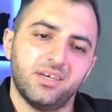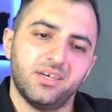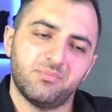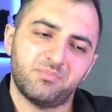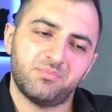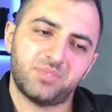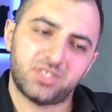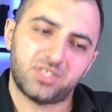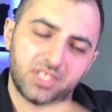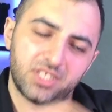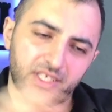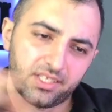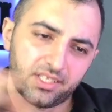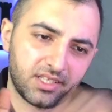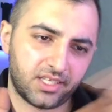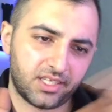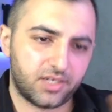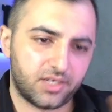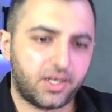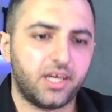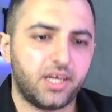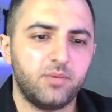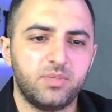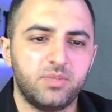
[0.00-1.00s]
Still, there
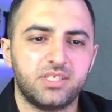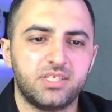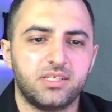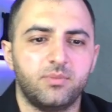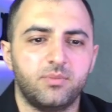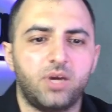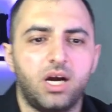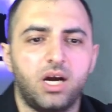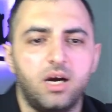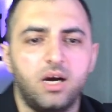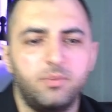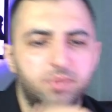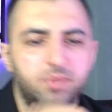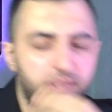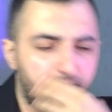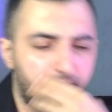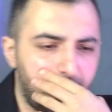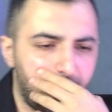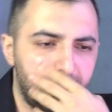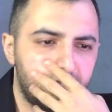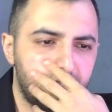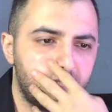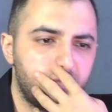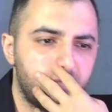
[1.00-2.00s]
can be some
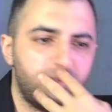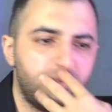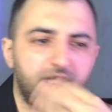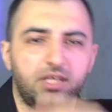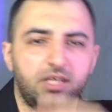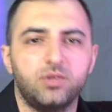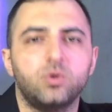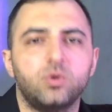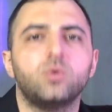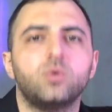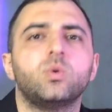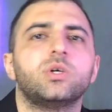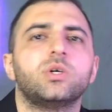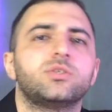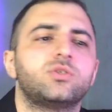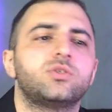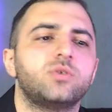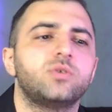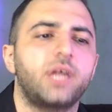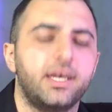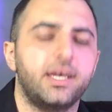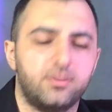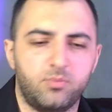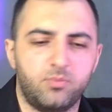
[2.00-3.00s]
complications, but I don't want to
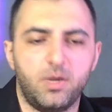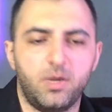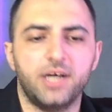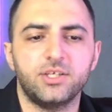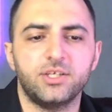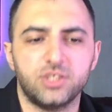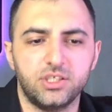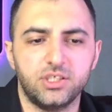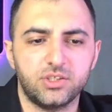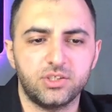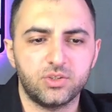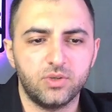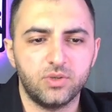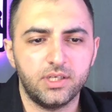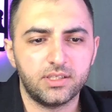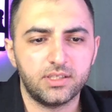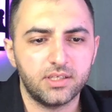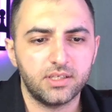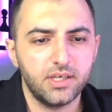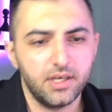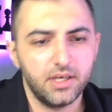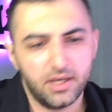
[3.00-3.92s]
get much into it.